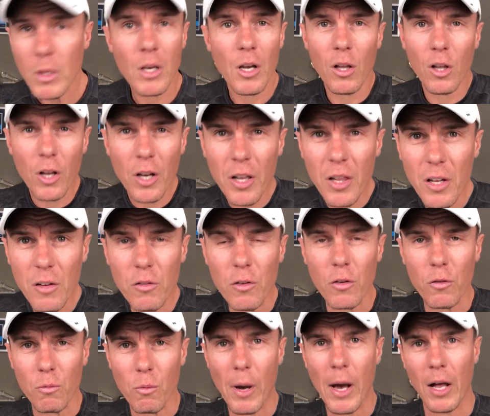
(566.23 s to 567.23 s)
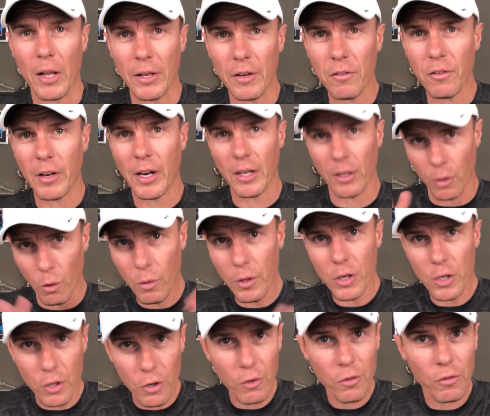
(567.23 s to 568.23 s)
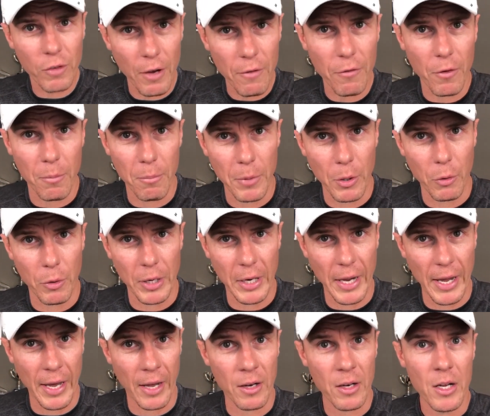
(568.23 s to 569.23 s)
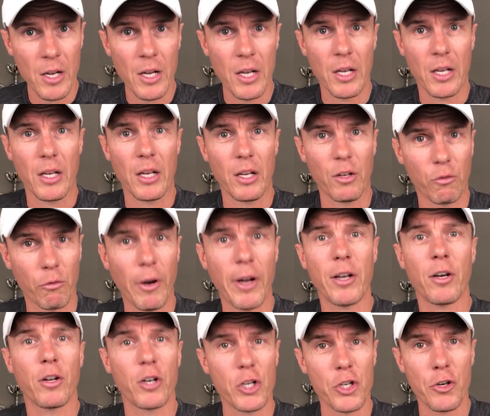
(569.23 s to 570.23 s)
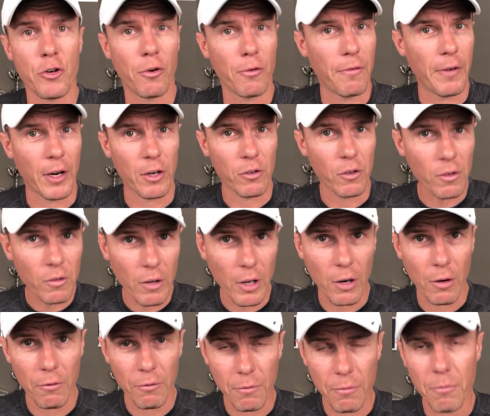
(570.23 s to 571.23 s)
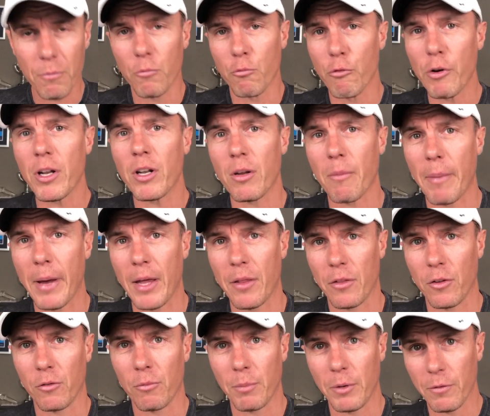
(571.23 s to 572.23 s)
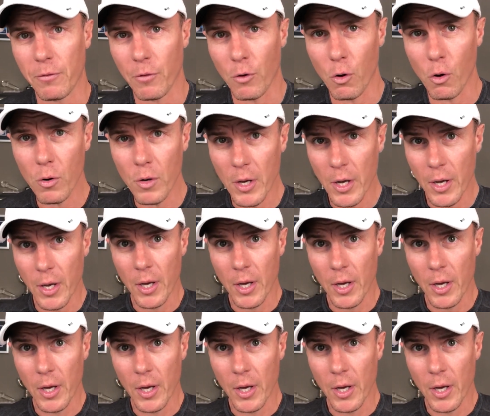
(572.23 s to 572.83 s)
A lot of this as well, incidentally, all the new stuff I'm building out is running on Azure Functions, and I've written about this before.